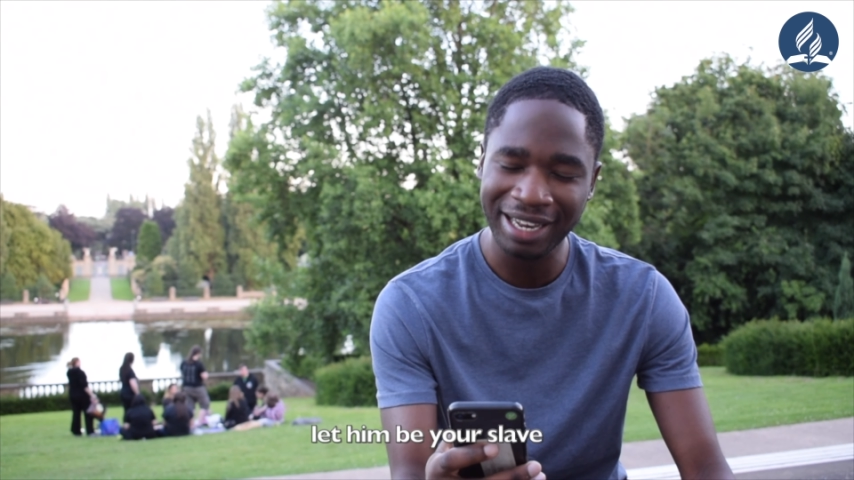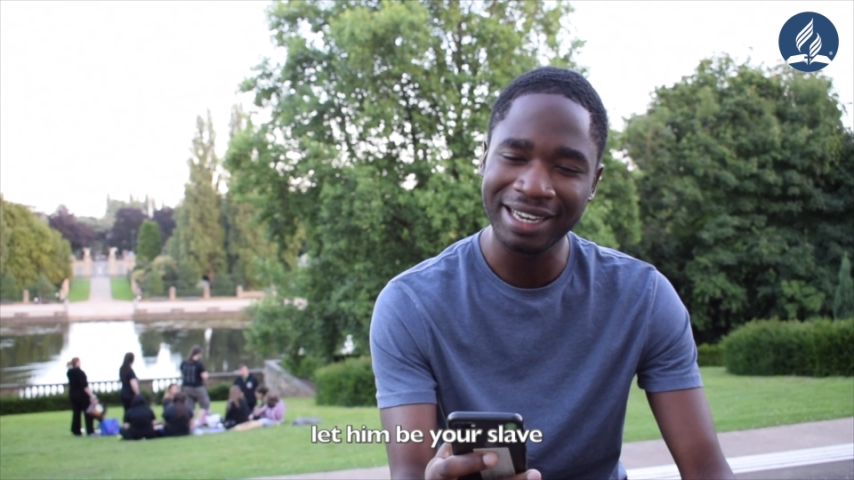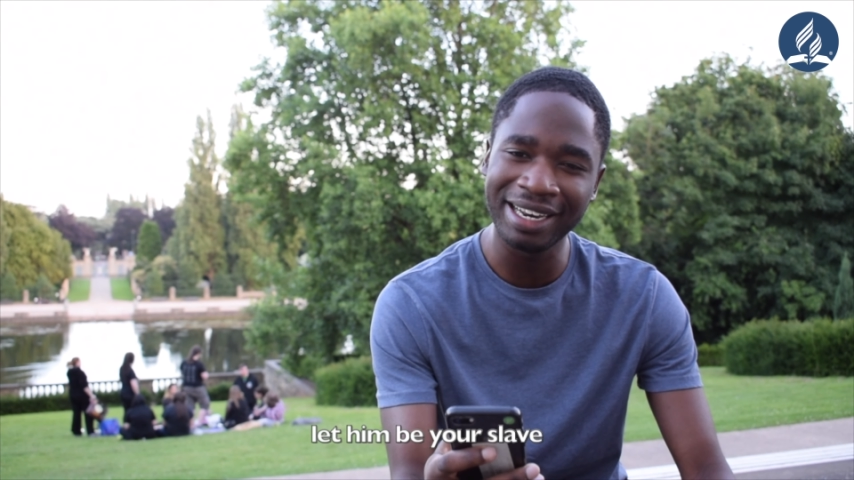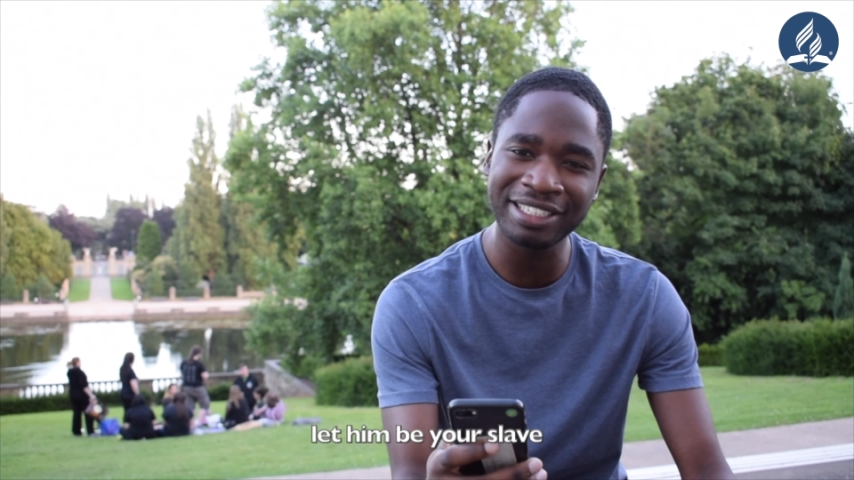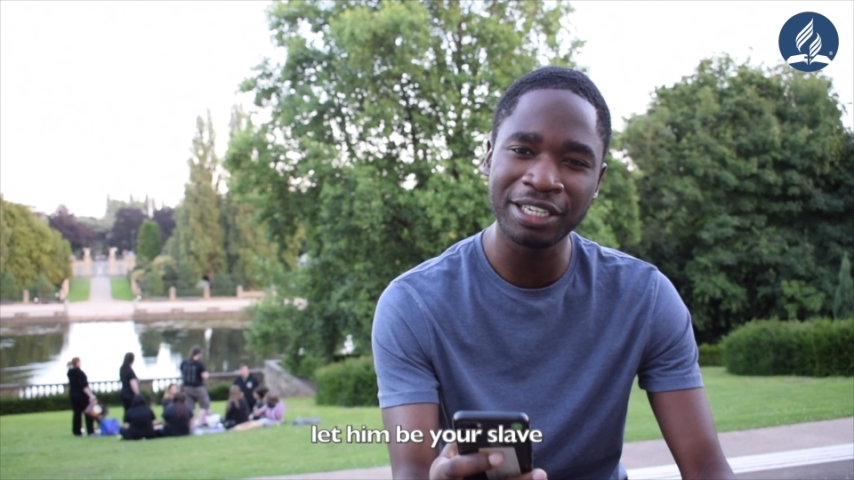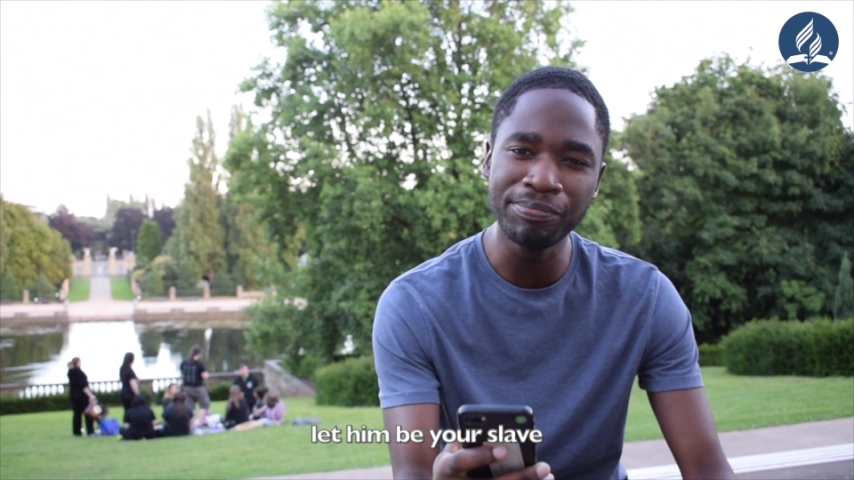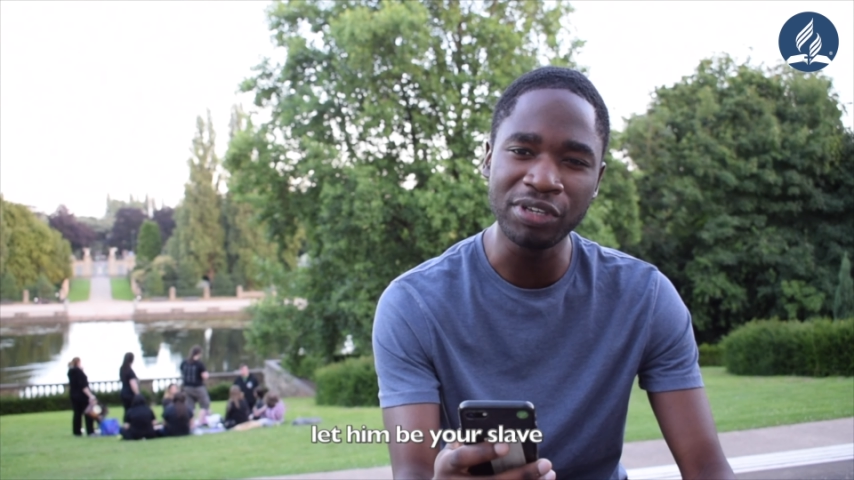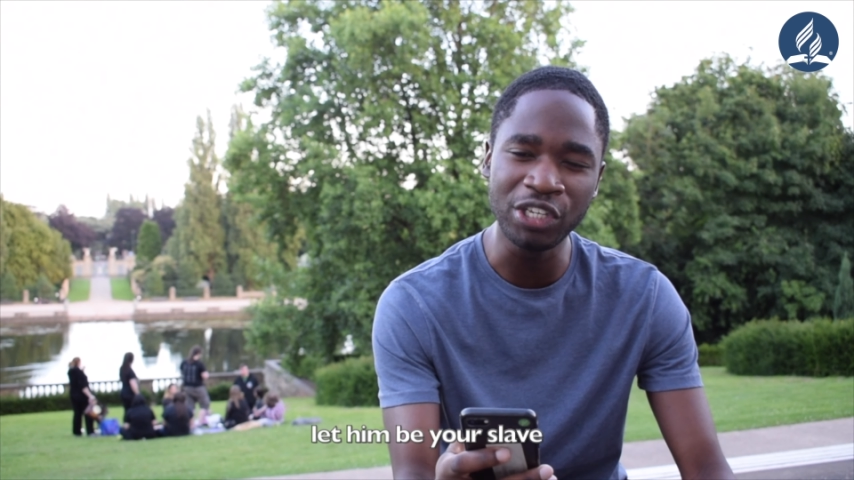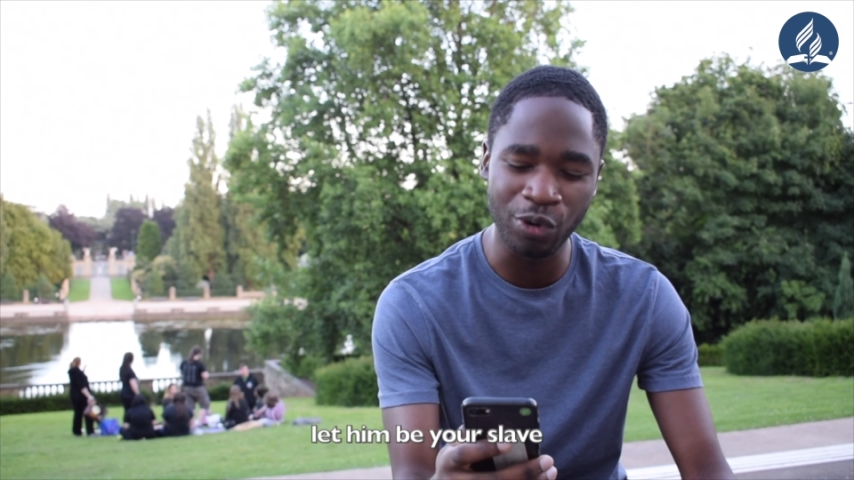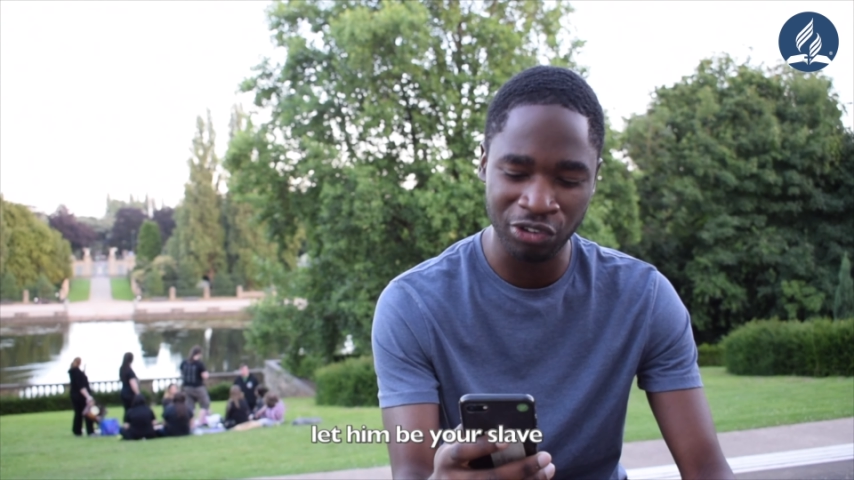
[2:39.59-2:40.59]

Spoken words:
let him be your